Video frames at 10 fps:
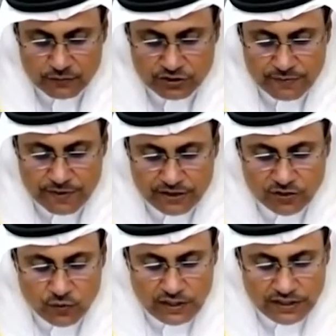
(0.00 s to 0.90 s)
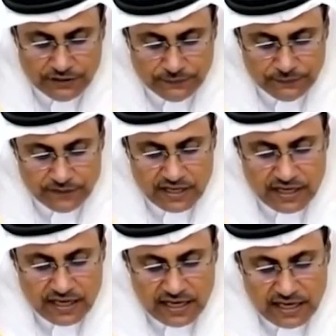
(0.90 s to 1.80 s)
Distinguished audience,
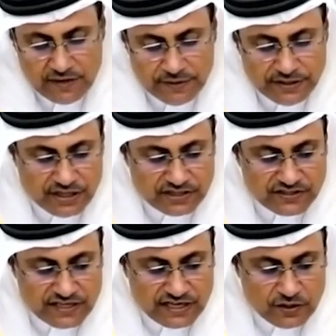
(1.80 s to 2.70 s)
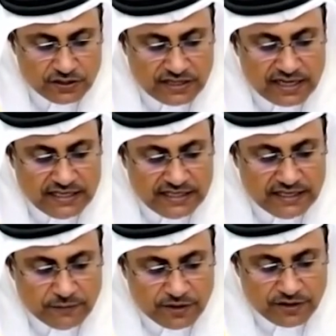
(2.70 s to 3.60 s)
over the past
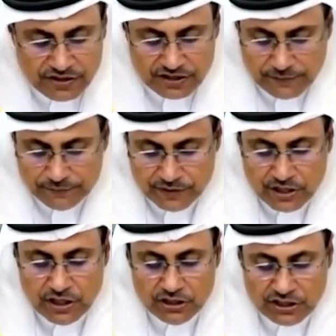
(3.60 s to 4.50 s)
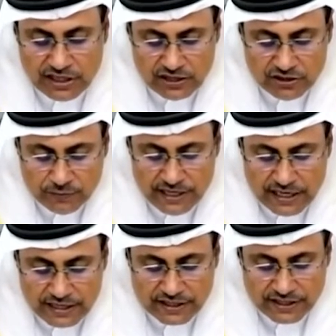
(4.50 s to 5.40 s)
few years, the international
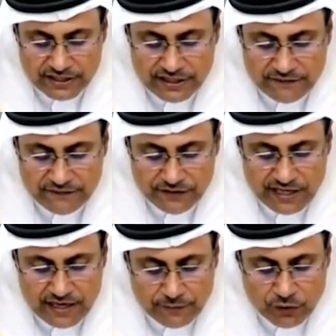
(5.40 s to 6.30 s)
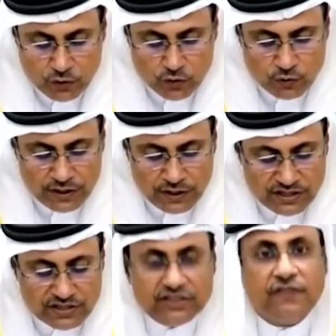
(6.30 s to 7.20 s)
community has
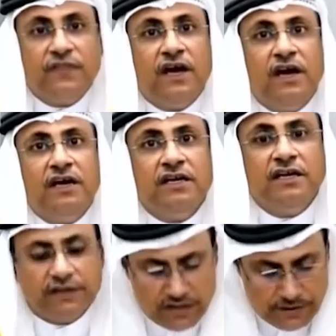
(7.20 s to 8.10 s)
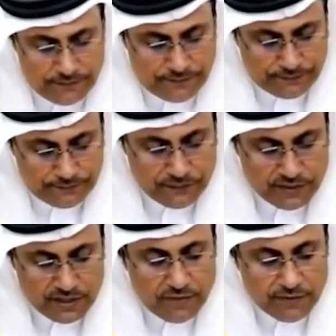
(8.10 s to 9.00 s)
made real progress in
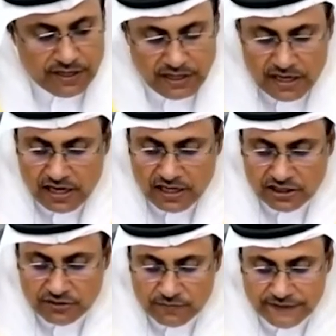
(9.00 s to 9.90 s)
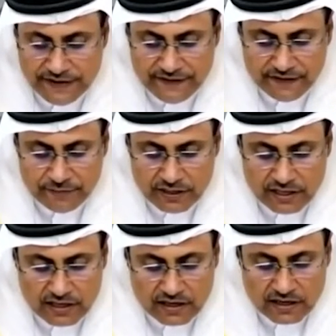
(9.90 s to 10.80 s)
supporting the rights and needs of victims
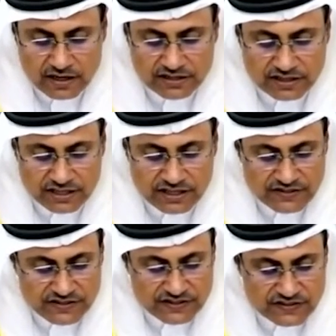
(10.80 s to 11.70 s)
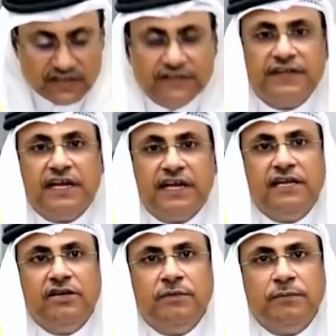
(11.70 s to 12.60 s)
of terrorism by
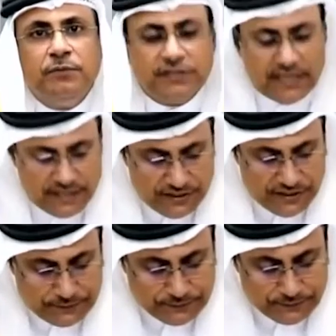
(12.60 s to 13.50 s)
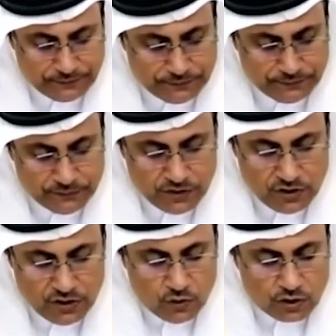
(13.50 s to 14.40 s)
adopting a number of major
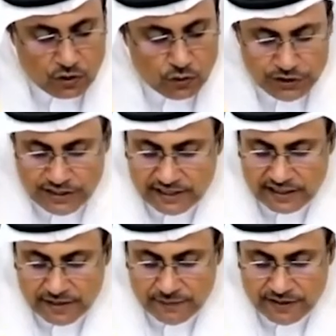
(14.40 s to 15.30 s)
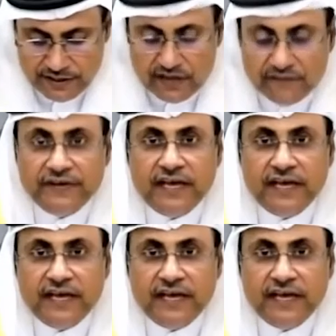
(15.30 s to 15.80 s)
United Nations resolutions.